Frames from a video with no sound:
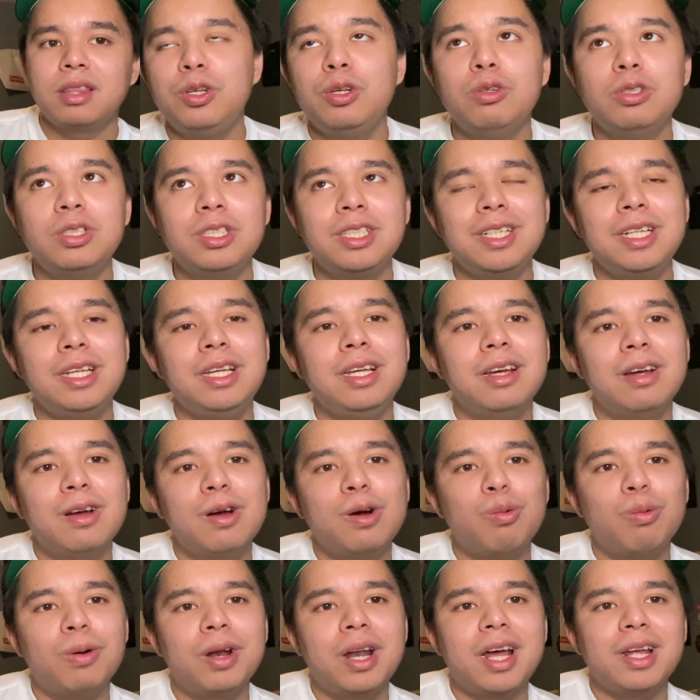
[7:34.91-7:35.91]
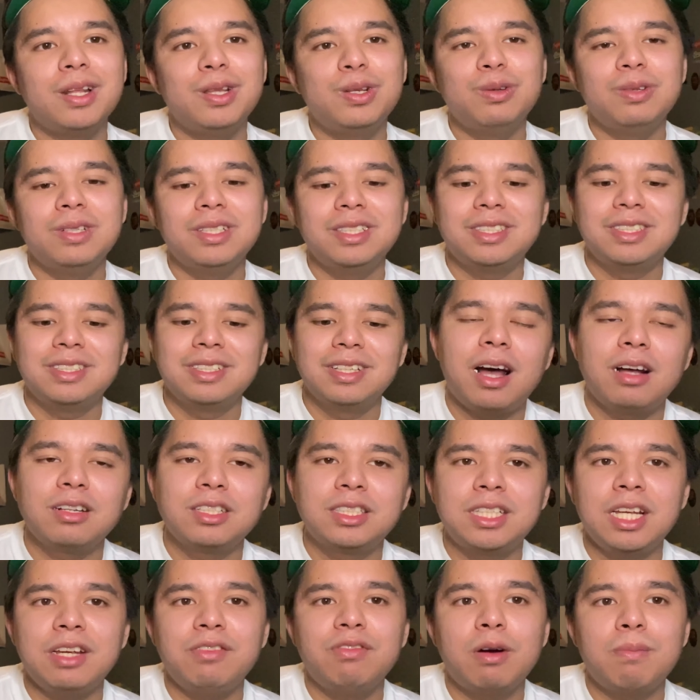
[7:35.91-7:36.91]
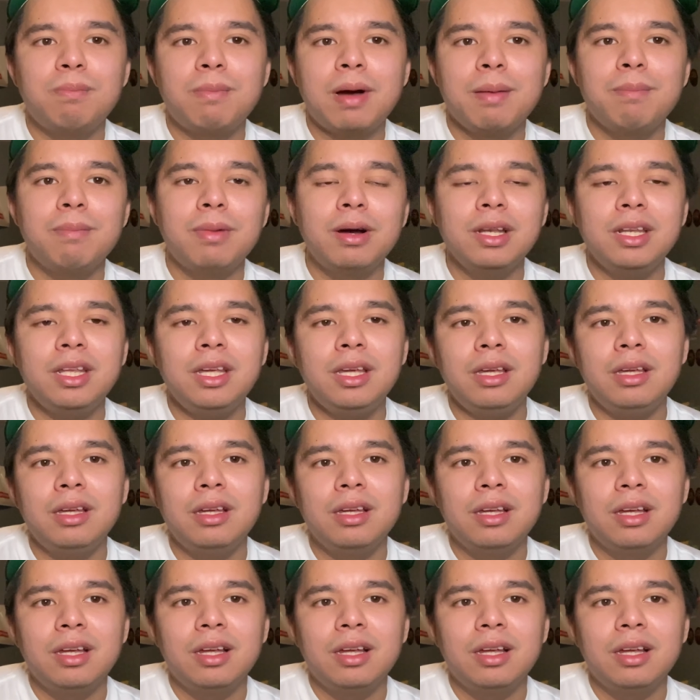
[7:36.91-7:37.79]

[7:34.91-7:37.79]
Usually what I do is I'll save up my money.